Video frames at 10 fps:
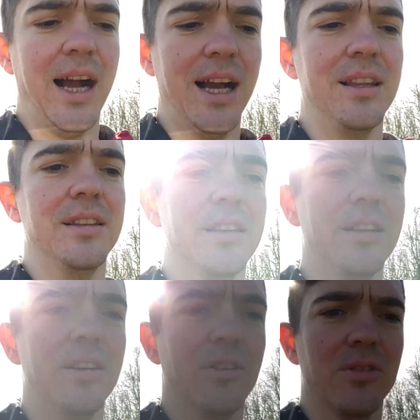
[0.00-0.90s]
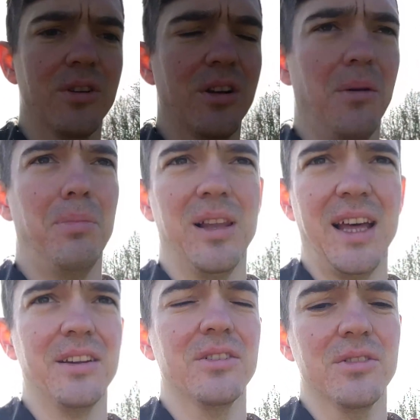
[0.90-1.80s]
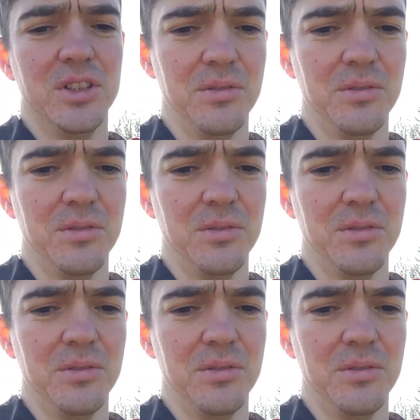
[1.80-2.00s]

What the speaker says: island or planet or